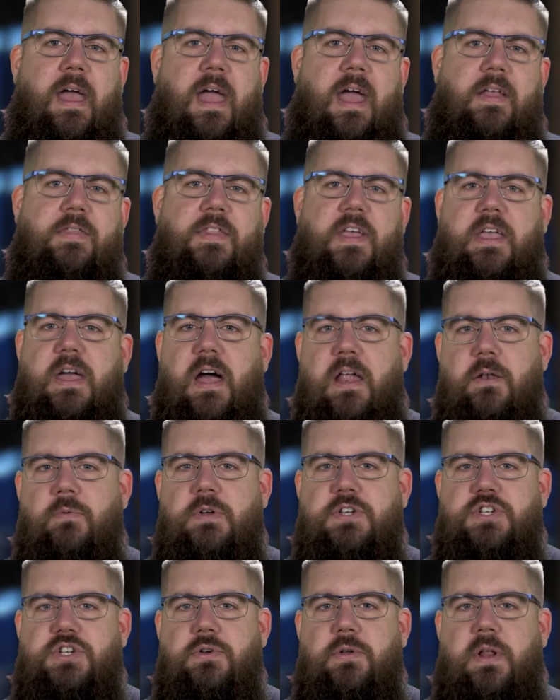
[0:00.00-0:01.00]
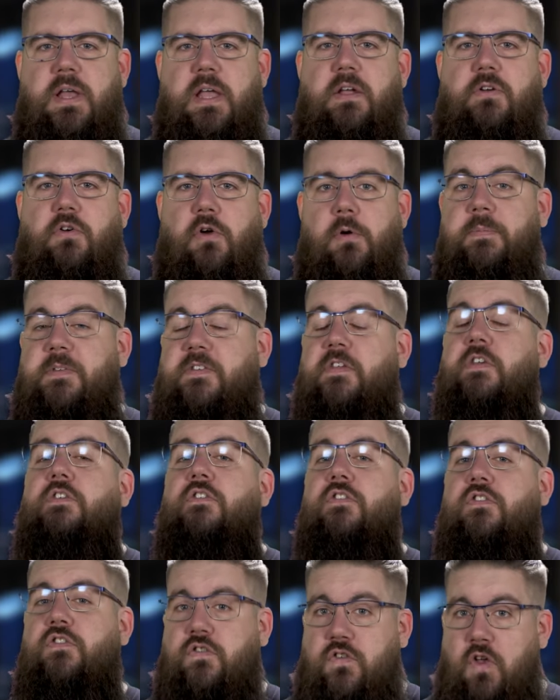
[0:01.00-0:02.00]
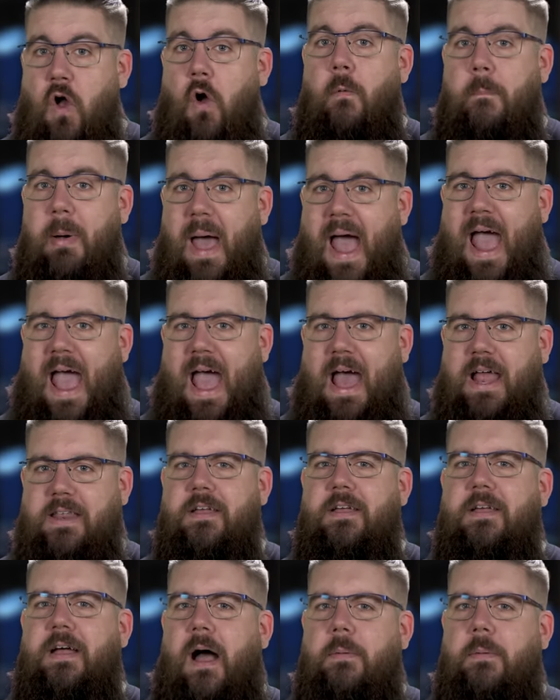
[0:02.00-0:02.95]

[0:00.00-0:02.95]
and the gun was shooting groups so bad.